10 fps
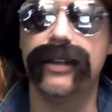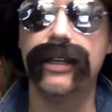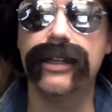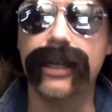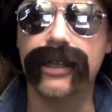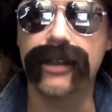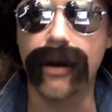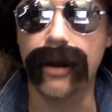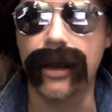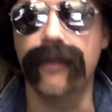DJ
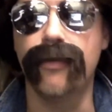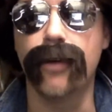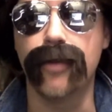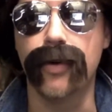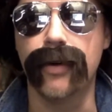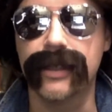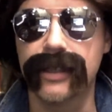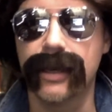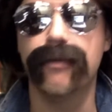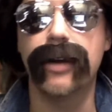Chark had 4 points,